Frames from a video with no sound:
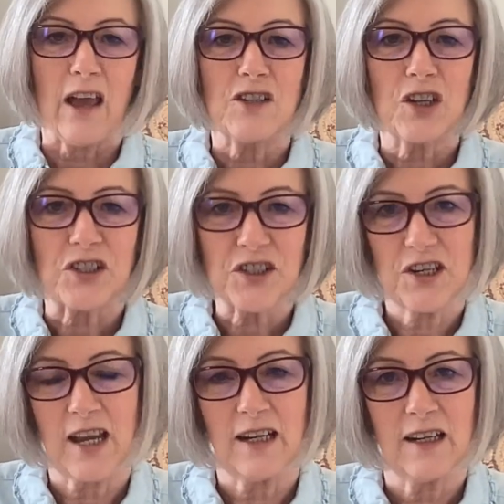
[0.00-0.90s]
just
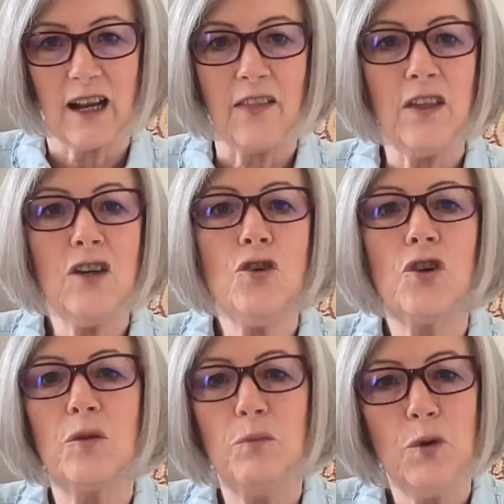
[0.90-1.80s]
state it and then you
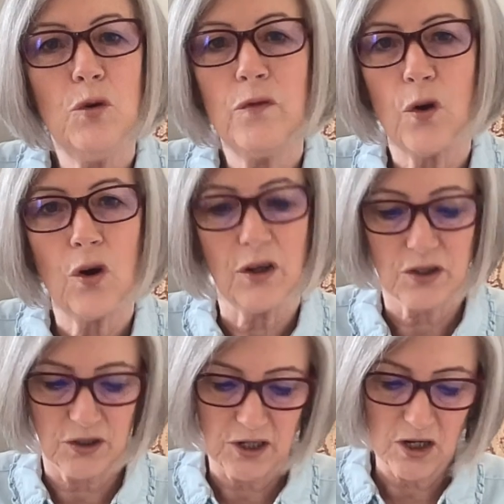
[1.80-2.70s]
can move on
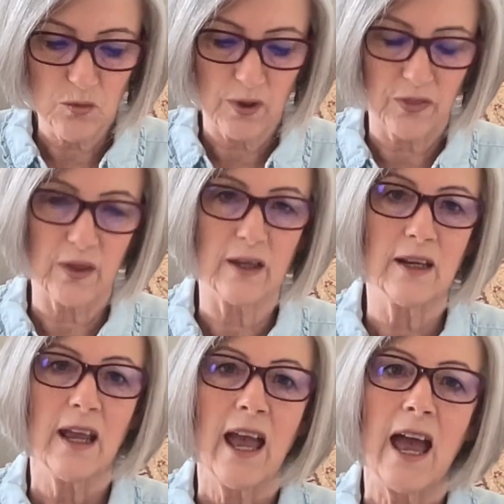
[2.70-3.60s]
to deal with it
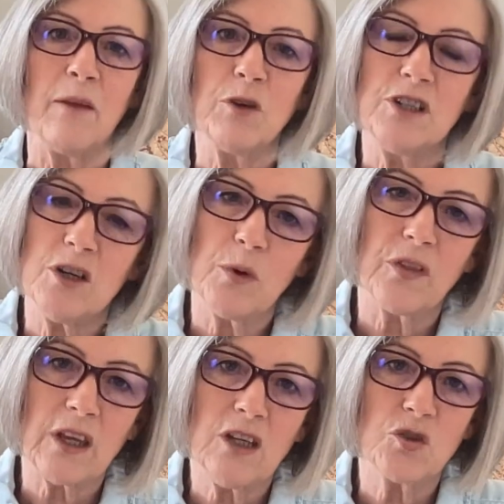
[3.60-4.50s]
and would deal with
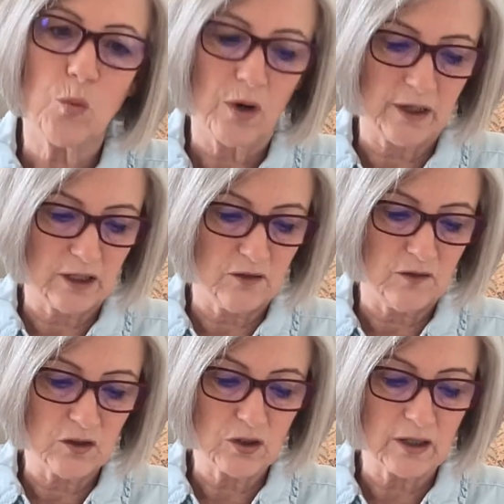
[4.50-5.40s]
each one
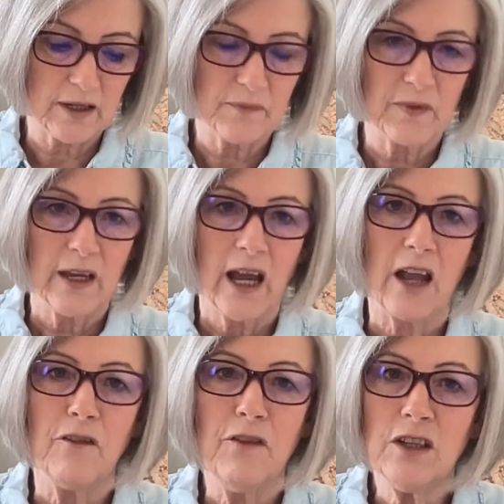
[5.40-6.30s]
individually
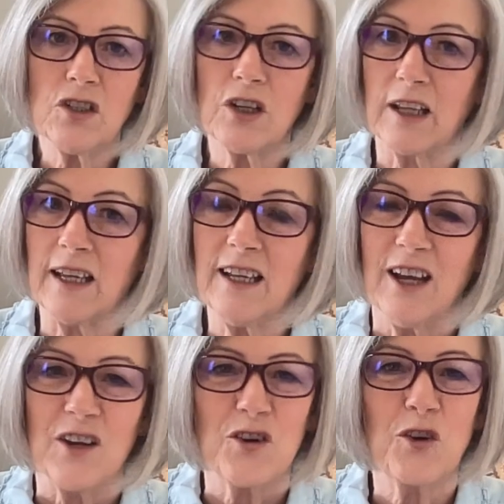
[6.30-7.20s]
and eventually
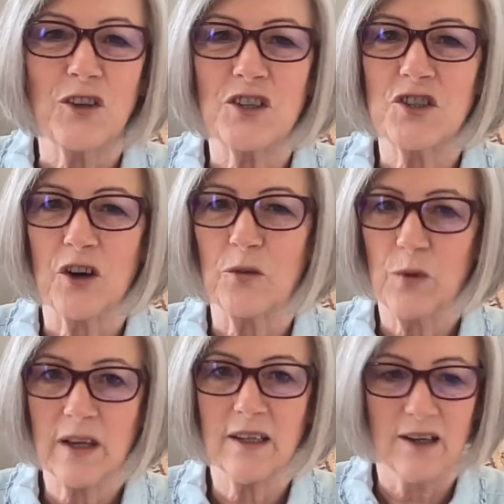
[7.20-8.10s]
you're going to start
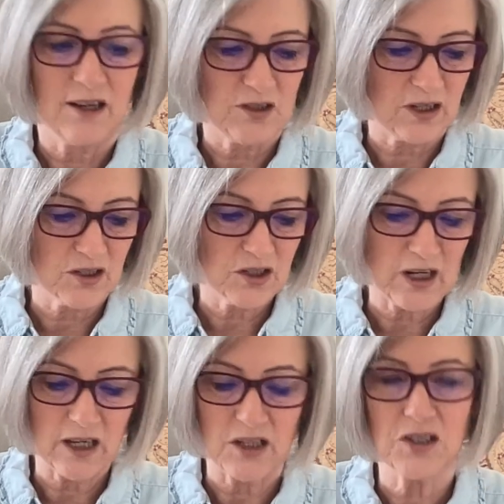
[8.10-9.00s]
recognizing
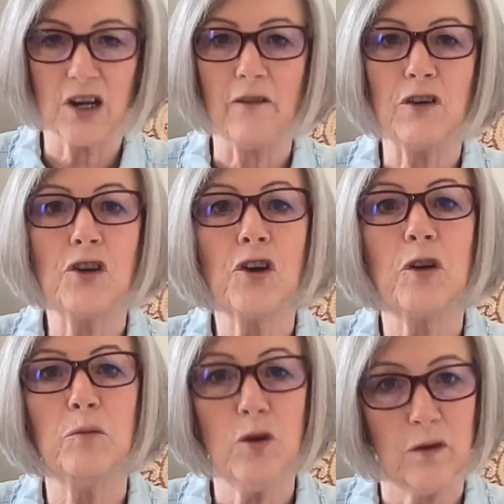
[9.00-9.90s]
stinky stuff and you're going
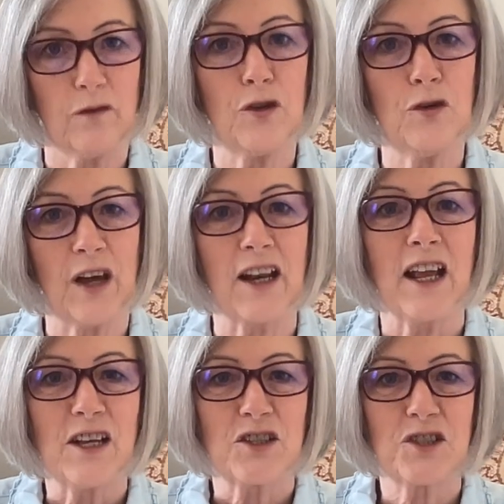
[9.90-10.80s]
to move it through that
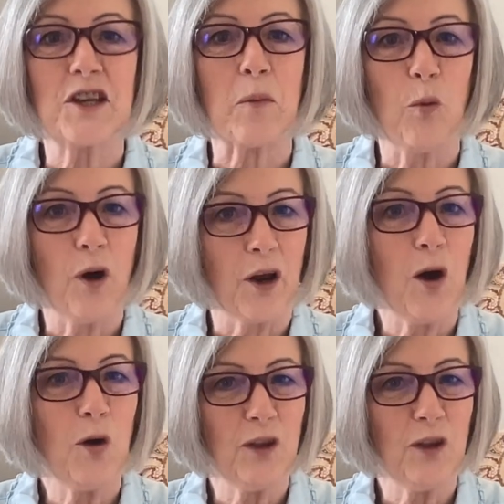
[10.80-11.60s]
step one a whole